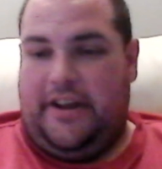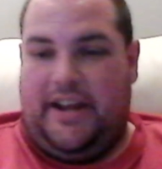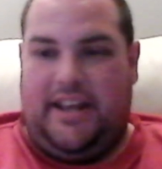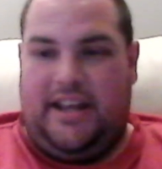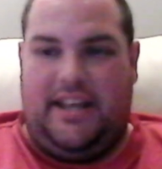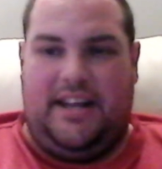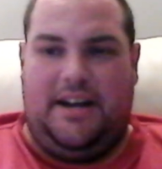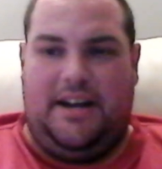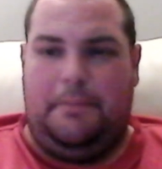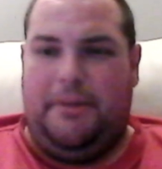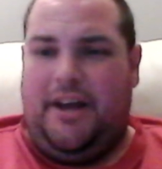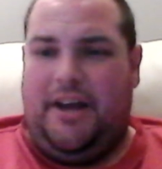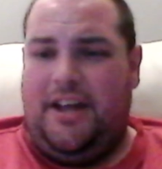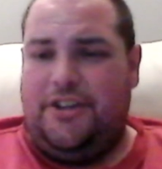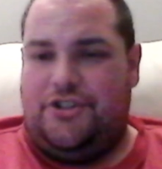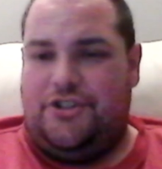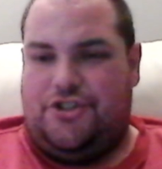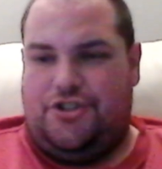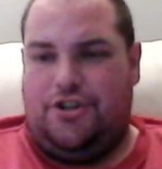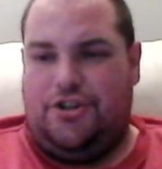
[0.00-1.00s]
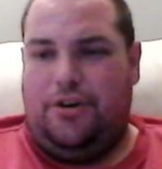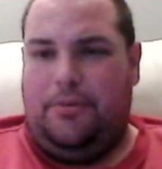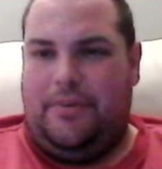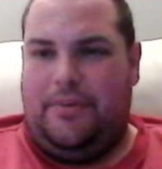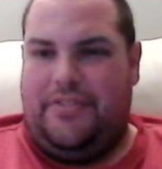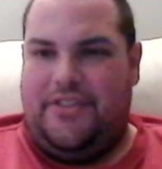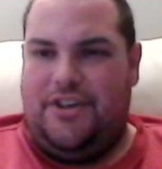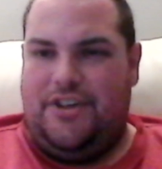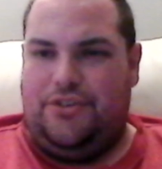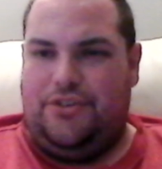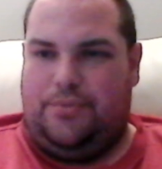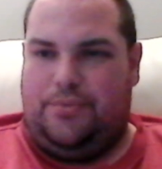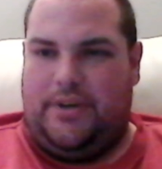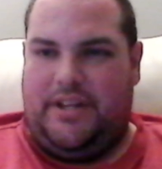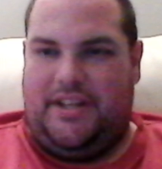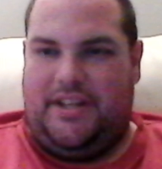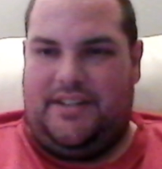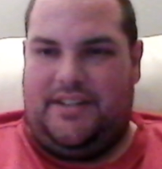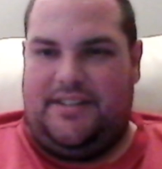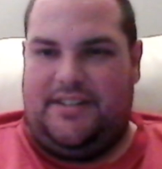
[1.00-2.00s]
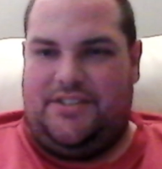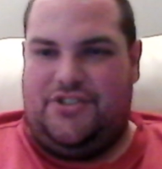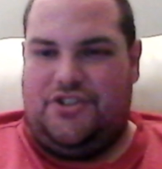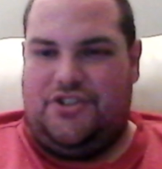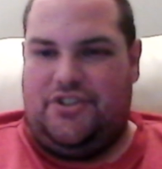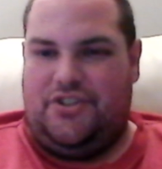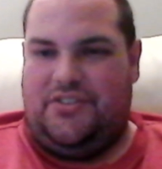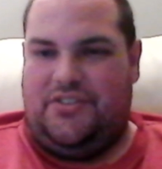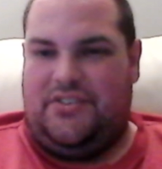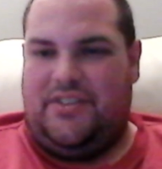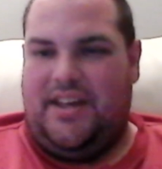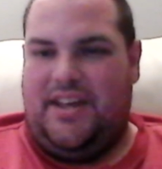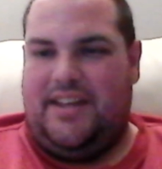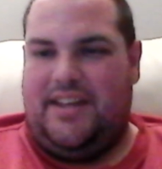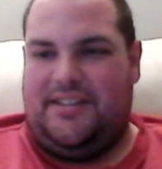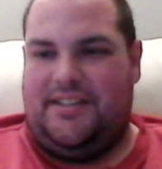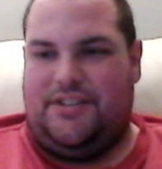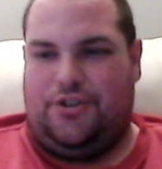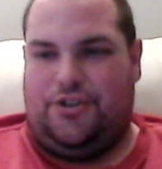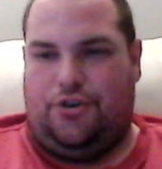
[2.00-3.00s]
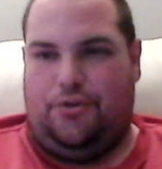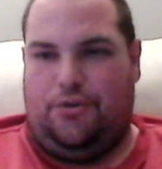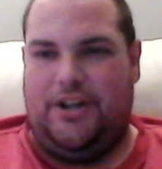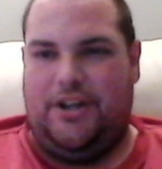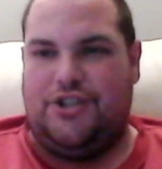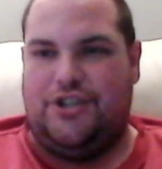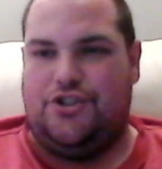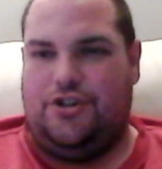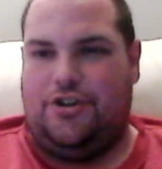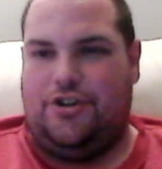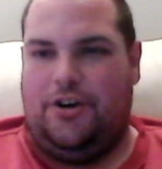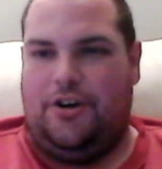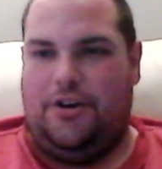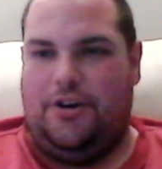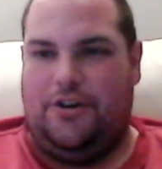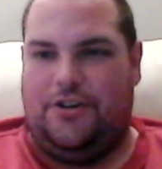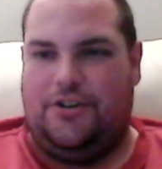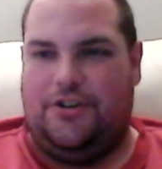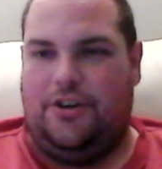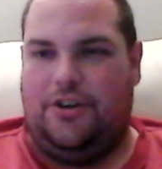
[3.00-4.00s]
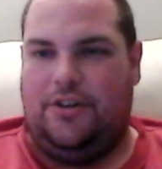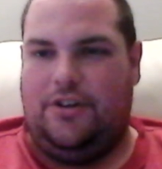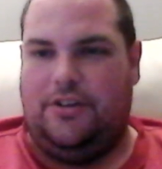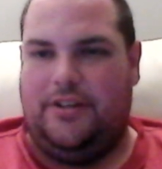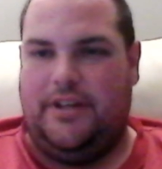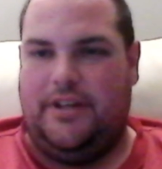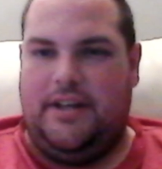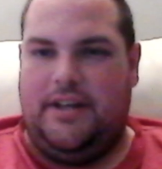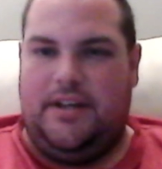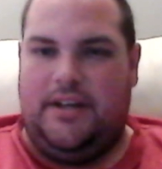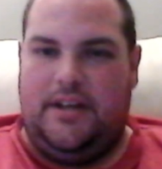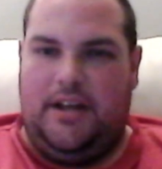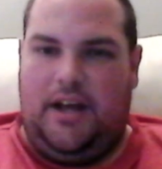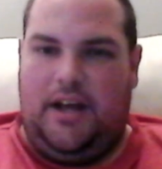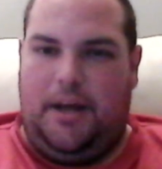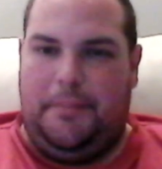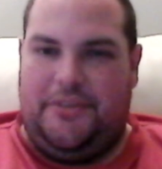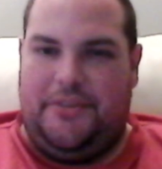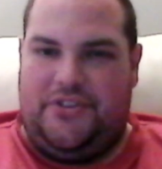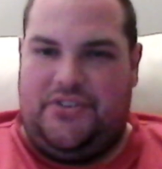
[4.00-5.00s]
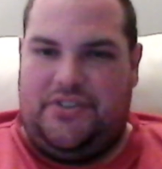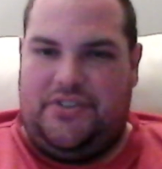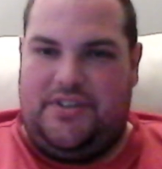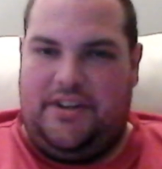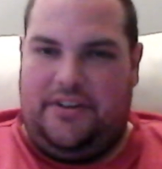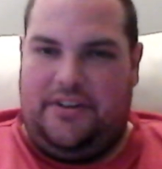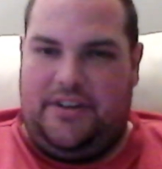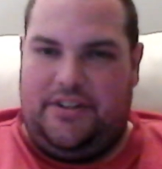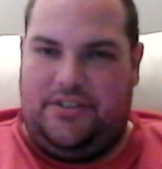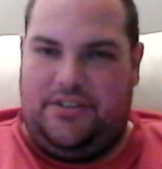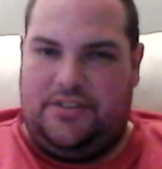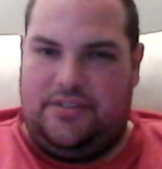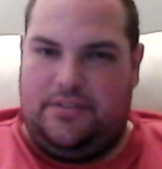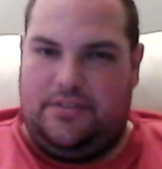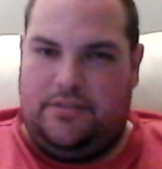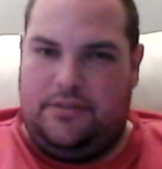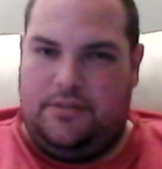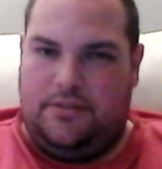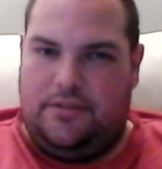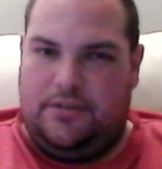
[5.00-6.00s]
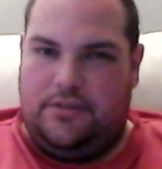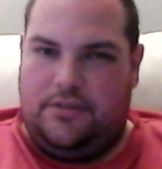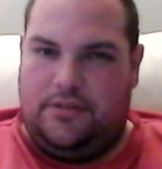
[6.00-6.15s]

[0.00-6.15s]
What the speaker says: Okay, and I'm not sure what this one is. It just says it's a creature card called a mysterious